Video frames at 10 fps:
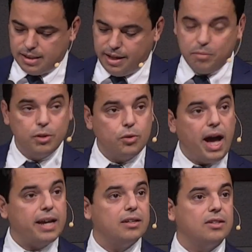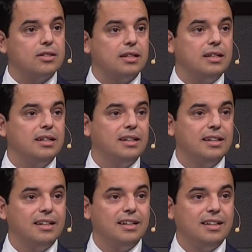And miraculously,
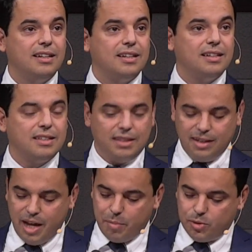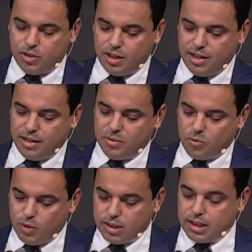the leprosy
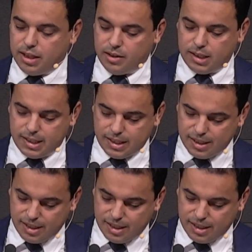was healed.